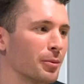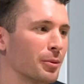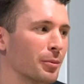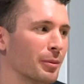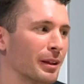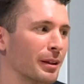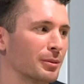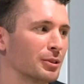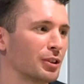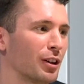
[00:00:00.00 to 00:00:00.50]
them
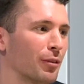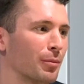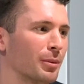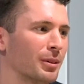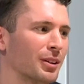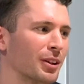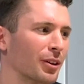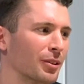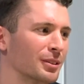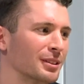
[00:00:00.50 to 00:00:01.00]
with their stuff. But,
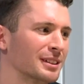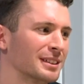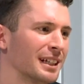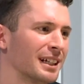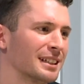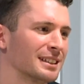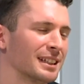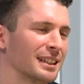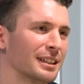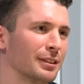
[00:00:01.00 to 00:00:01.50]
you know, is
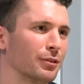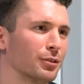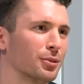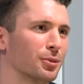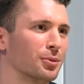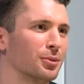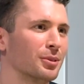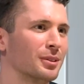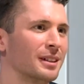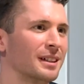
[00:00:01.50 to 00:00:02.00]
that
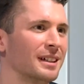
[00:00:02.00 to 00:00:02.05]
difficult?